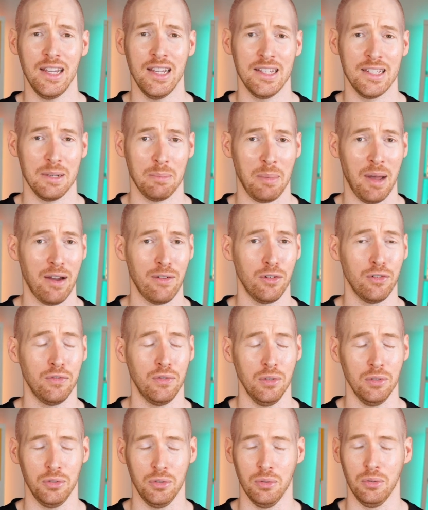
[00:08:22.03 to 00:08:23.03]
it's a
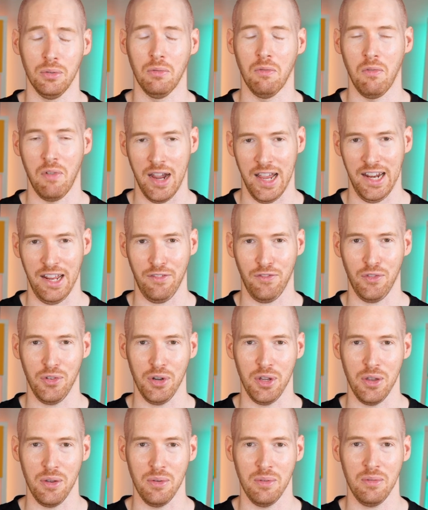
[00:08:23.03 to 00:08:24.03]
powerful tool waiting for
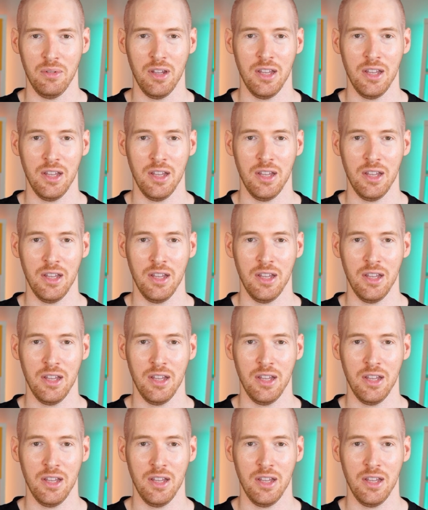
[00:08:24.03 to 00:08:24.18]
you.